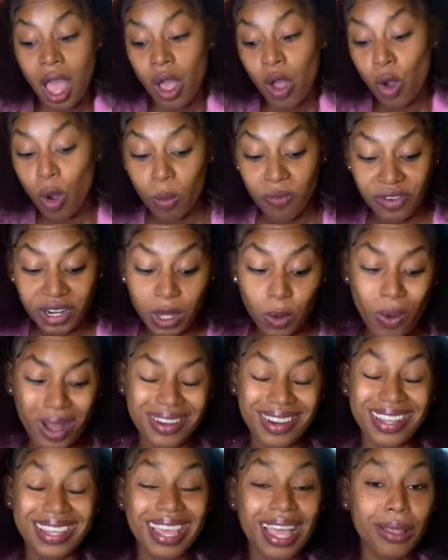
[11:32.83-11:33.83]
Hopefully
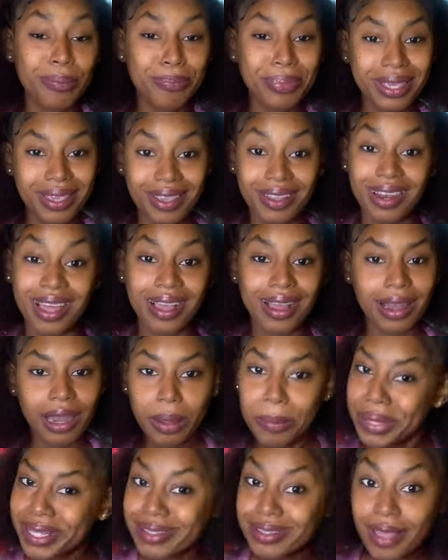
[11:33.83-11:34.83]
one that can peel a
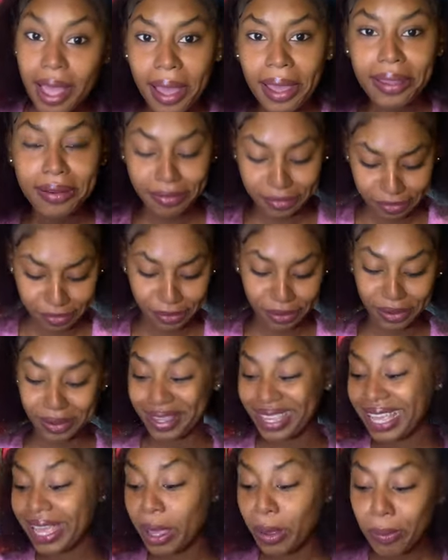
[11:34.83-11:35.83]
clementine for
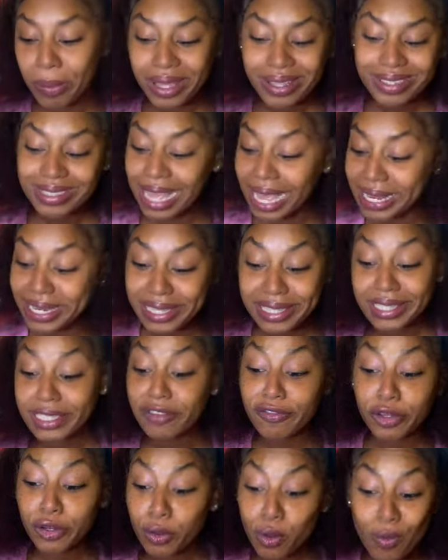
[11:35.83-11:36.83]
me. You know what I mean? I didn't
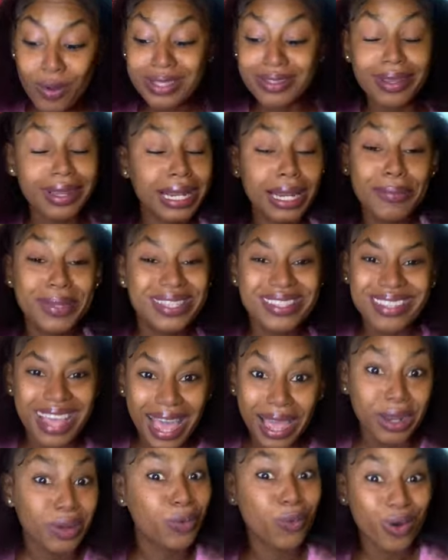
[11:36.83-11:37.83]
even know what a
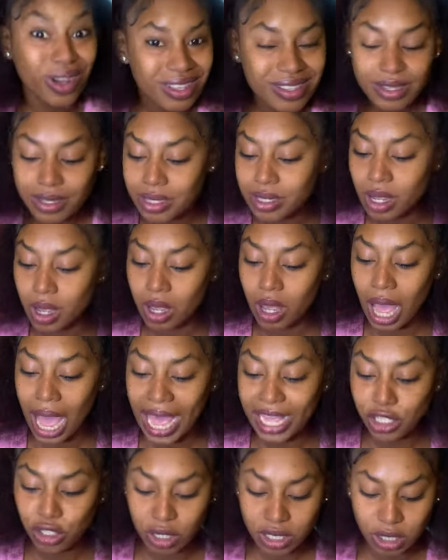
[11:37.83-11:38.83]
clementine was.
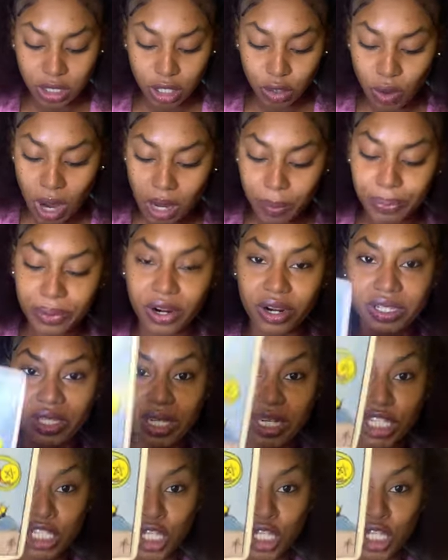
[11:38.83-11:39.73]
I trusted the wrong person.